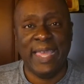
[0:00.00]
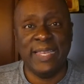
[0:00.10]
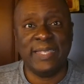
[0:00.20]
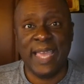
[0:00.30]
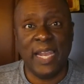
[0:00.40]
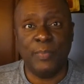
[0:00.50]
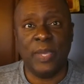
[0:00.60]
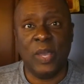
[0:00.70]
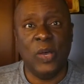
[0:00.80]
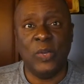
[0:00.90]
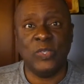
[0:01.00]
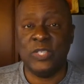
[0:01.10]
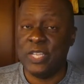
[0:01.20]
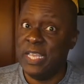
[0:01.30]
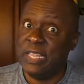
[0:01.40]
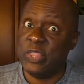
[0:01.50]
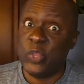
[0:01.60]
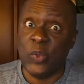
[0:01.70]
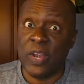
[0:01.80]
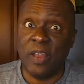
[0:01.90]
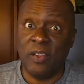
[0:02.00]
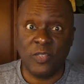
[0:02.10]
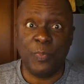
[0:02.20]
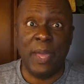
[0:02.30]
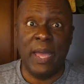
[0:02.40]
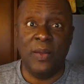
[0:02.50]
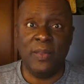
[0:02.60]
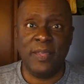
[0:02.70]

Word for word: This halibut costs $30 a pound.